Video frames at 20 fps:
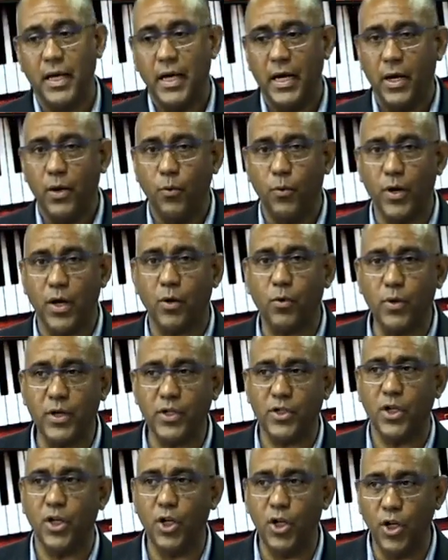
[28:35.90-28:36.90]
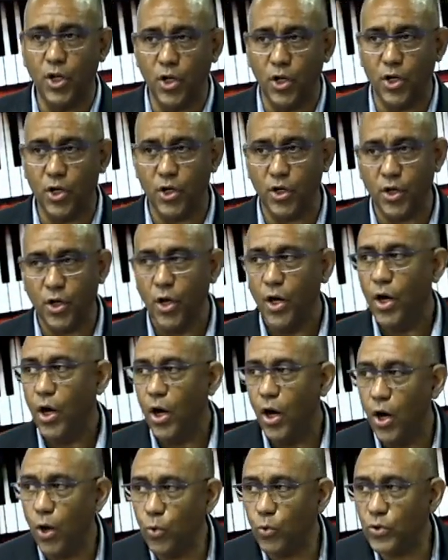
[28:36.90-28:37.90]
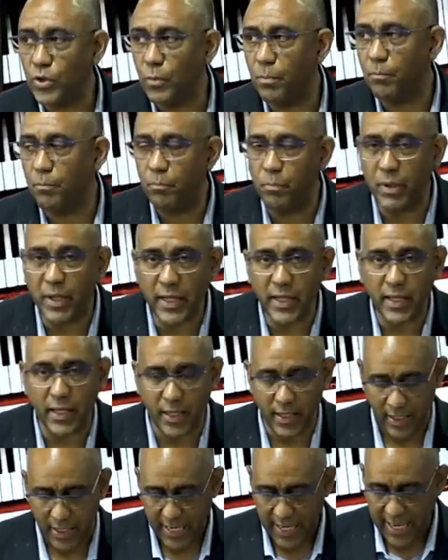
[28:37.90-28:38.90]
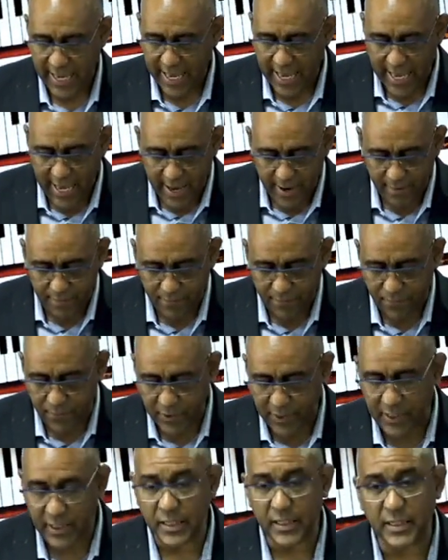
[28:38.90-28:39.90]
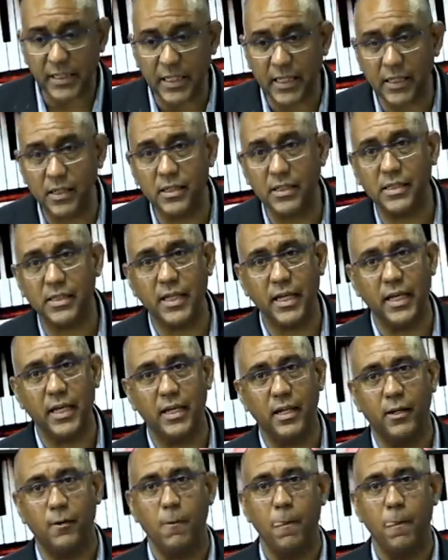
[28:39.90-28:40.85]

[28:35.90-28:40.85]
we are going to learn how to play every single scale.